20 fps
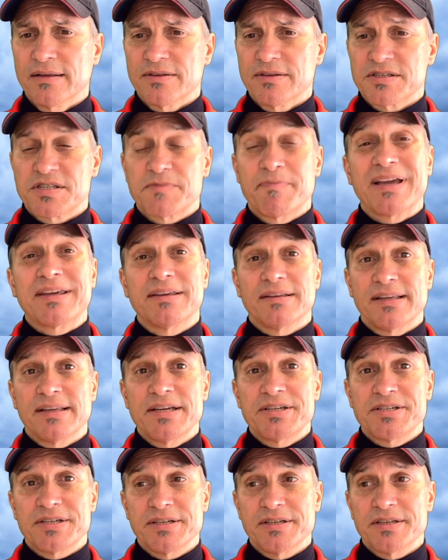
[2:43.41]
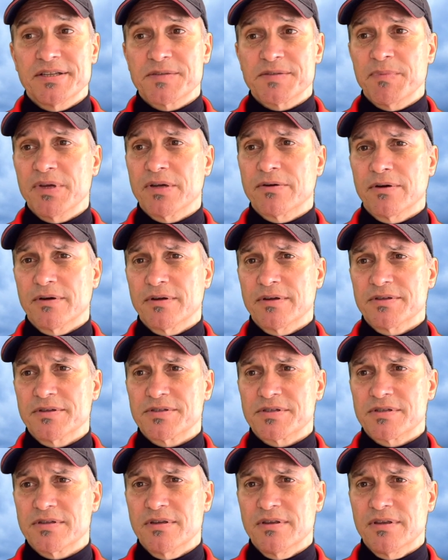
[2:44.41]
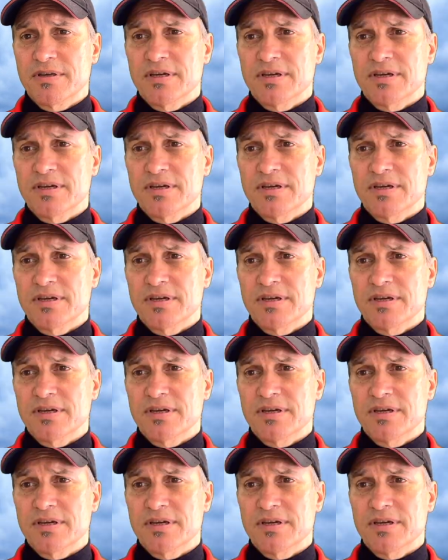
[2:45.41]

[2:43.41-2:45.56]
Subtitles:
The speculation is because the